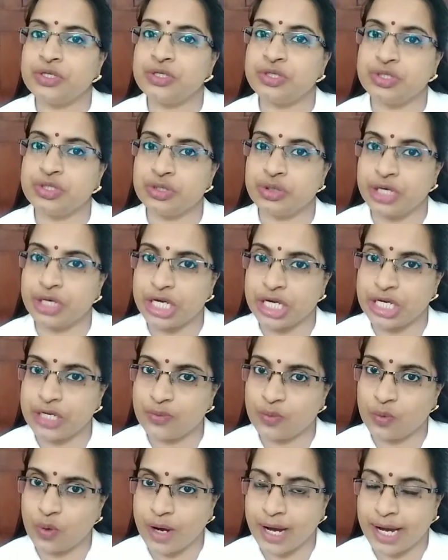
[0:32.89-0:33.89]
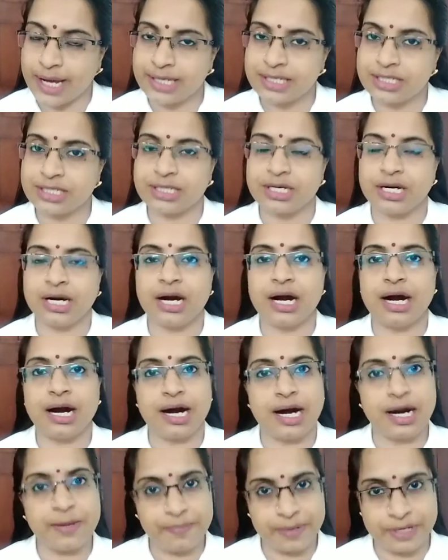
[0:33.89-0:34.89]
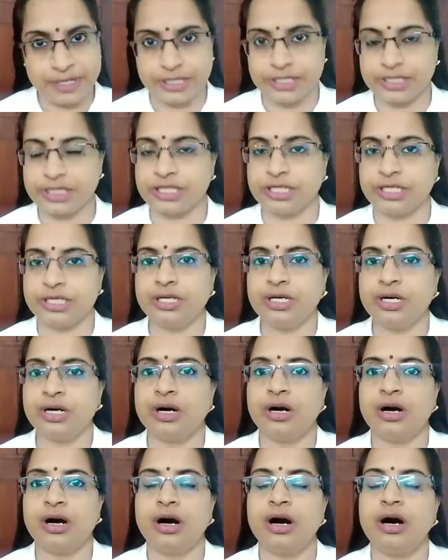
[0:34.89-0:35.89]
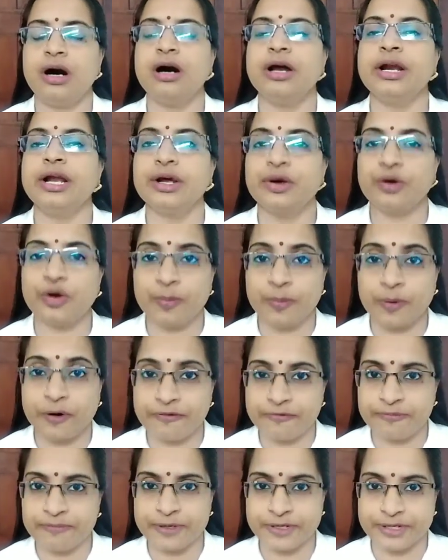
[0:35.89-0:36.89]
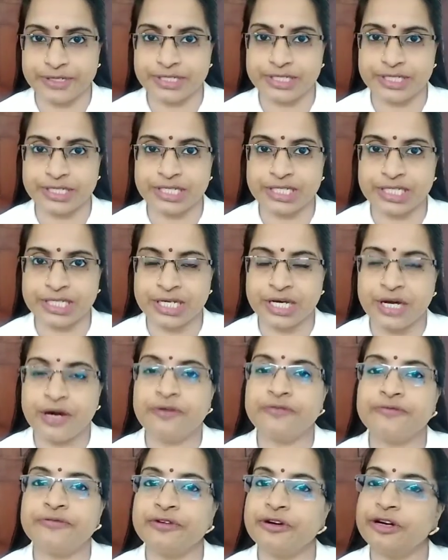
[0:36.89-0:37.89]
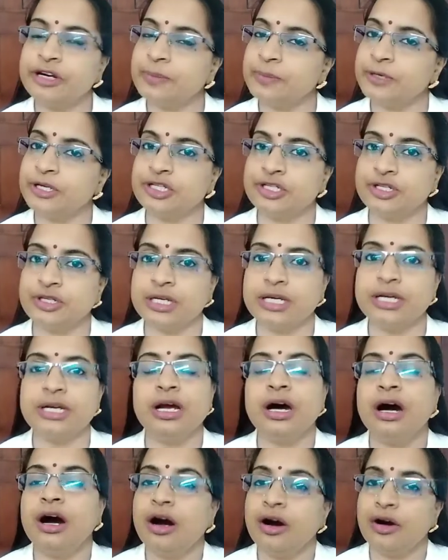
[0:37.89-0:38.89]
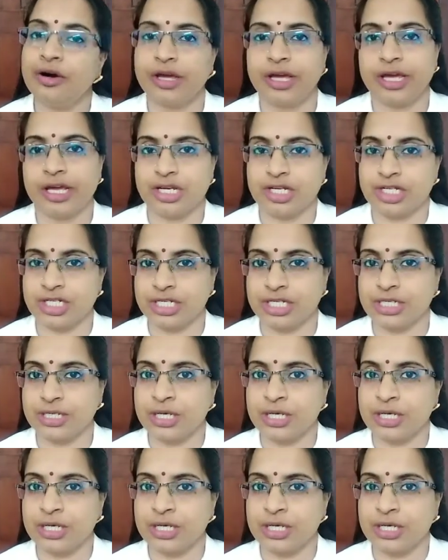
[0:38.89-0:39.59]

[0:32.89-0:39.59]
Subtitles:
to invite a person or a group of persons for a particular occasion.